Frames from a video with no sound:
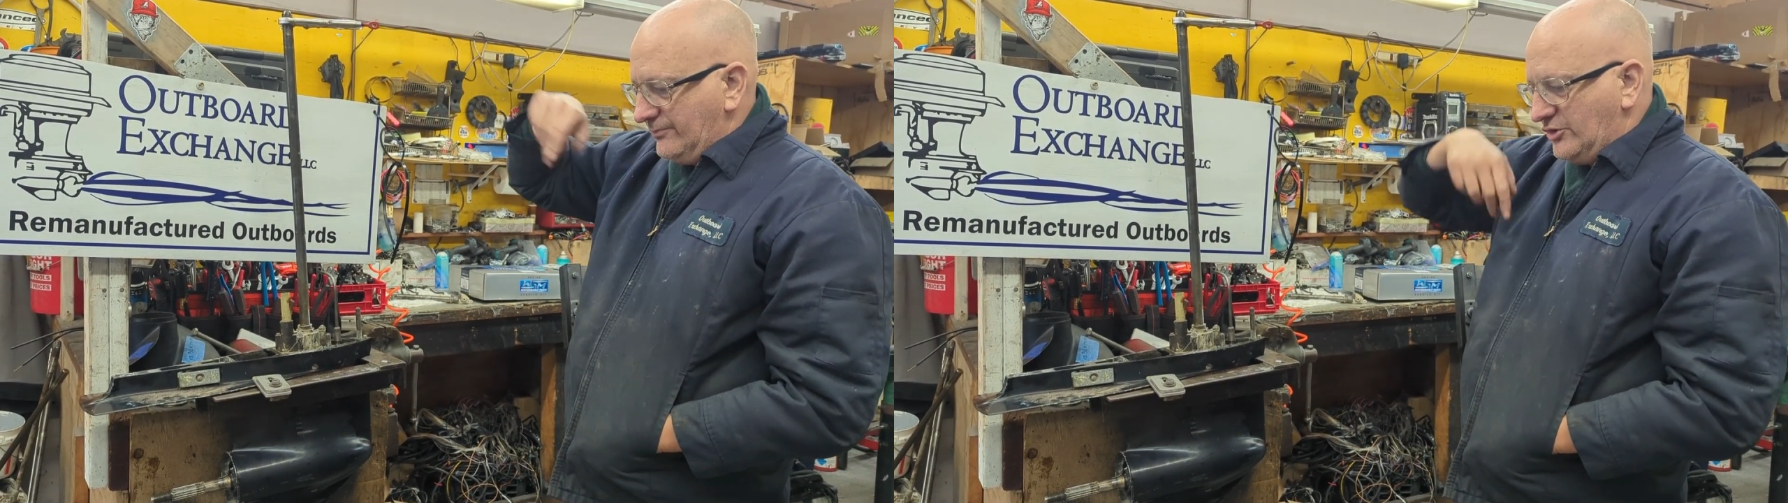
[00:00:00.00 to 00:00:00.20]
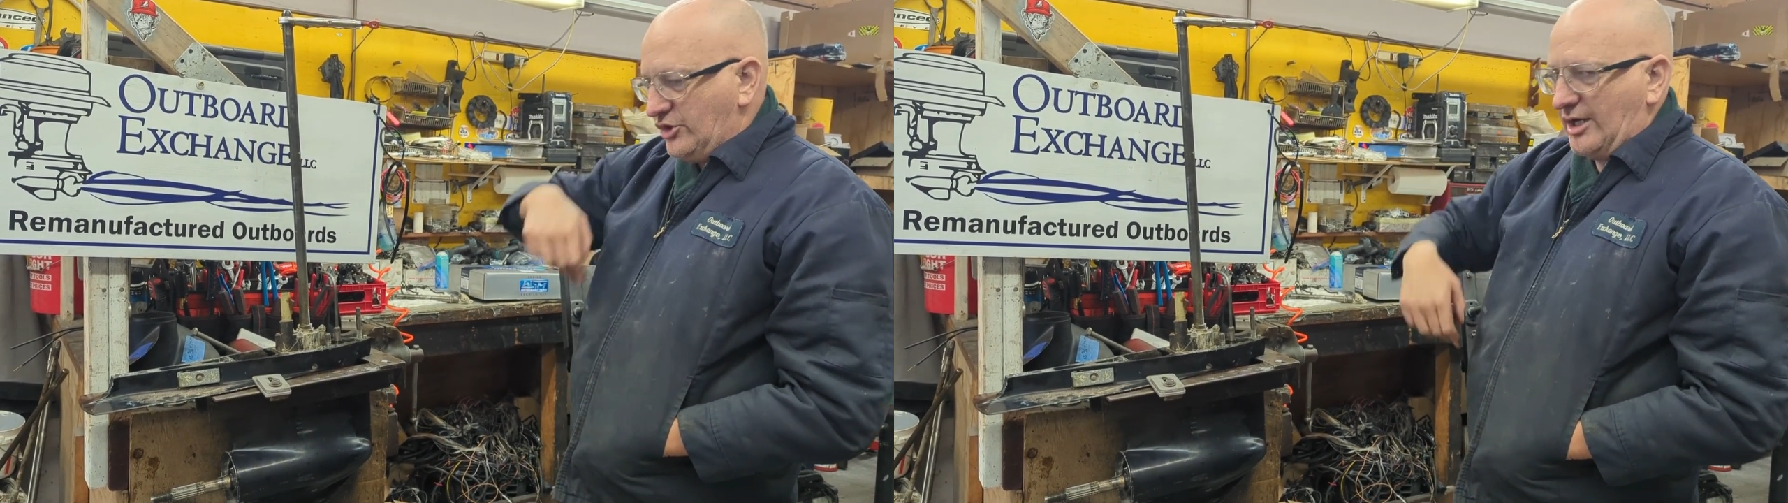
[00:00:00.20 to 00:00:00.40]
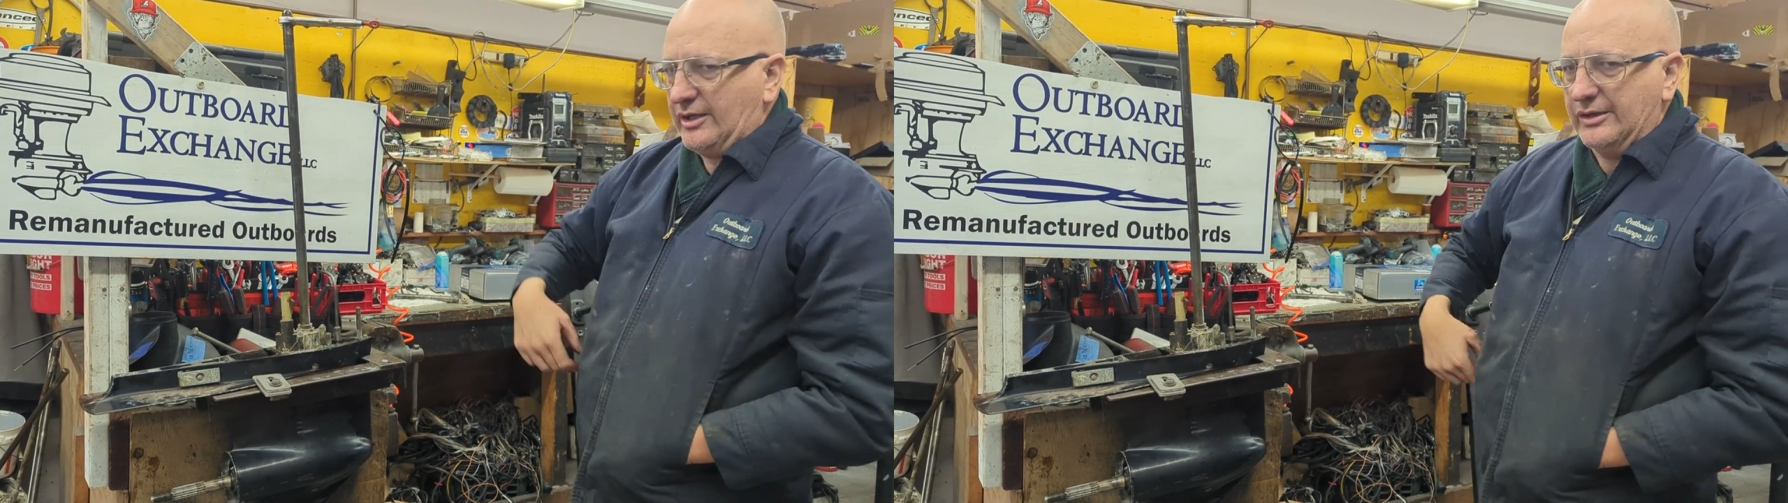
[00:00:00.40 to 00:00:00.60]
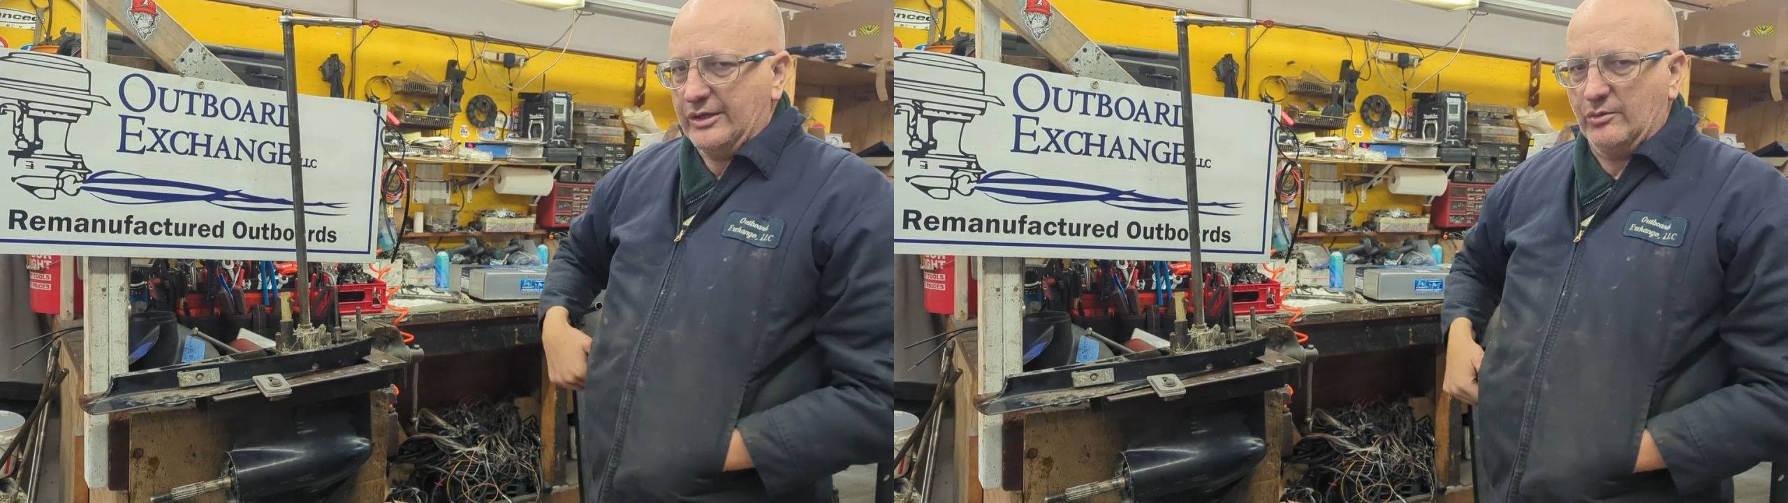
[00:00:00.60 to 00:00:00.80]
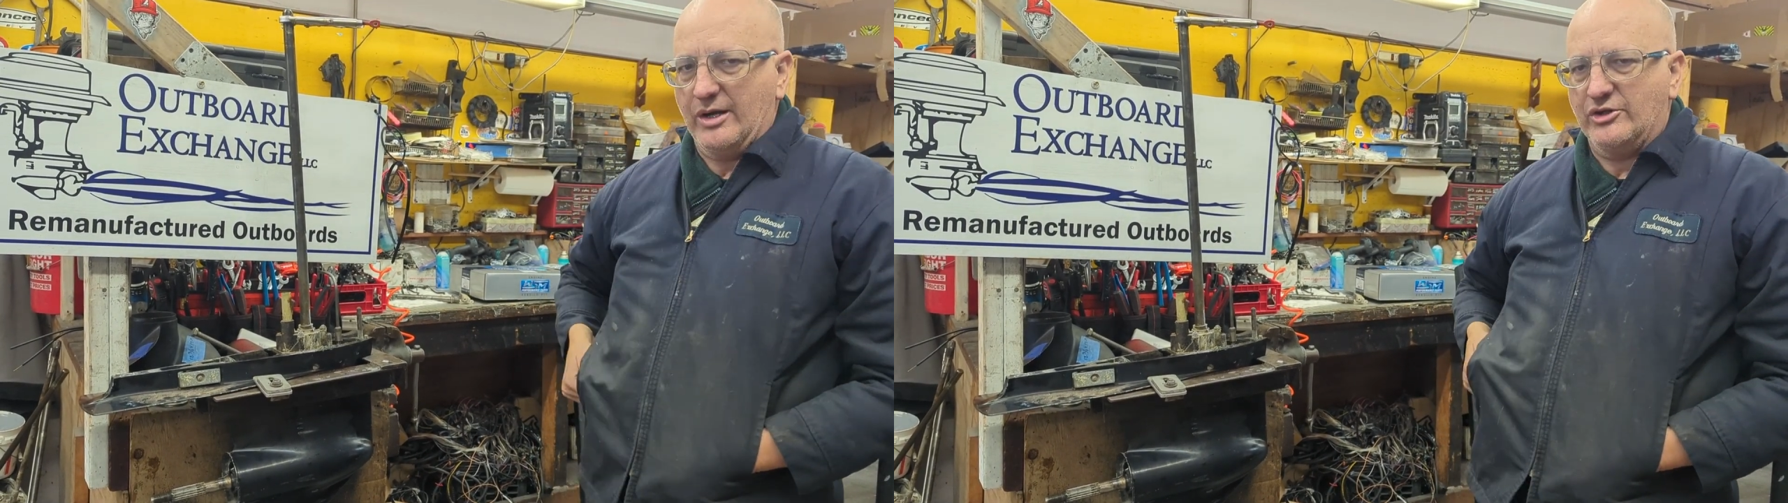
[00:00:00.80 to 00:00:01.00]
check your
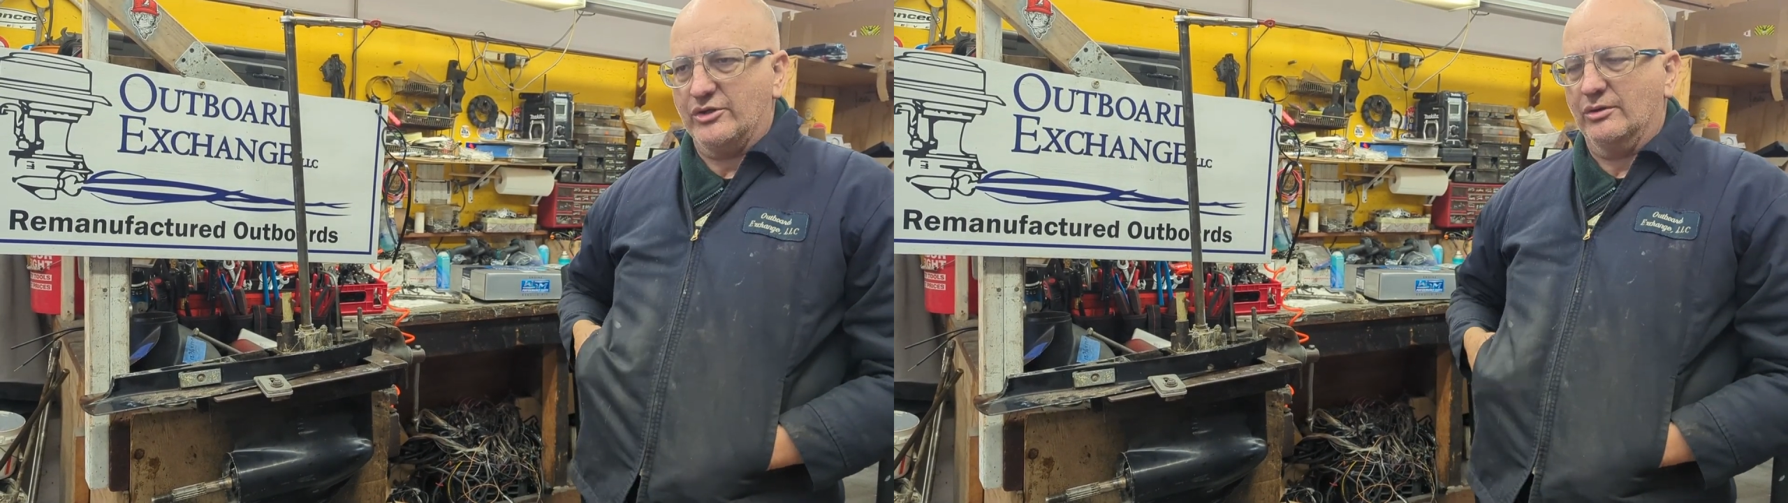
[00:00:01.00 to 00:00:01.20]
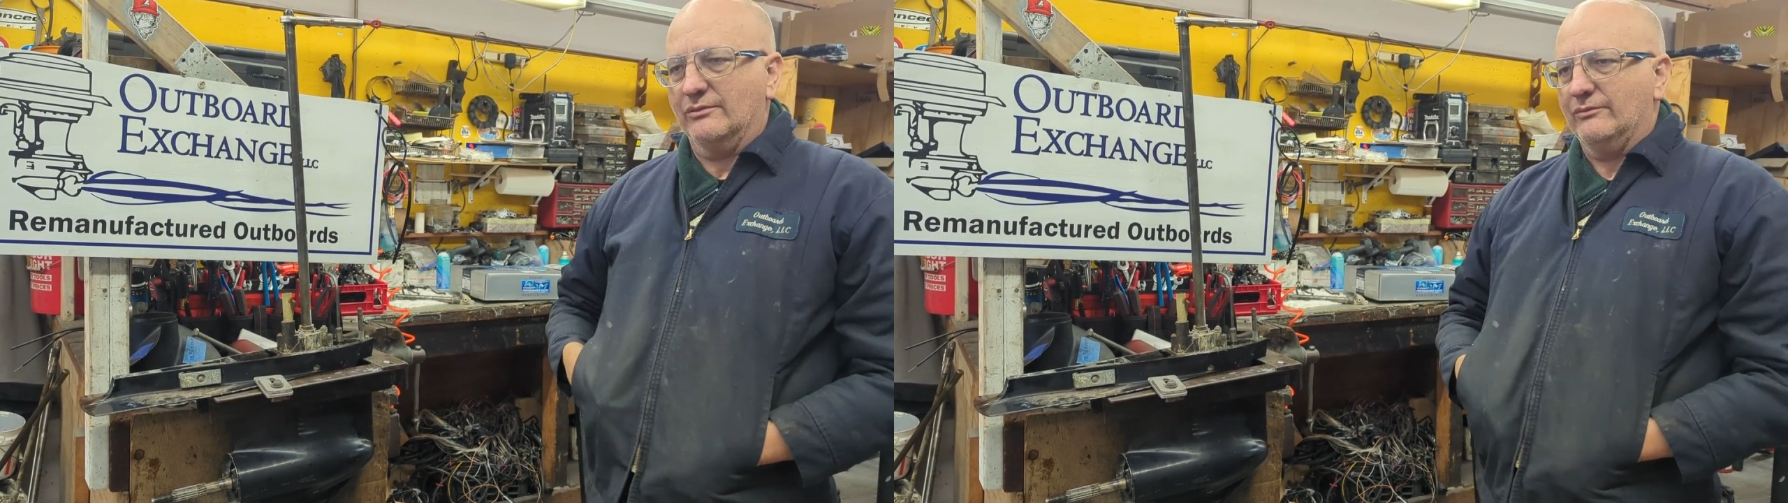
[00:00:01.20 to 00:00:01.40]
gear ratio.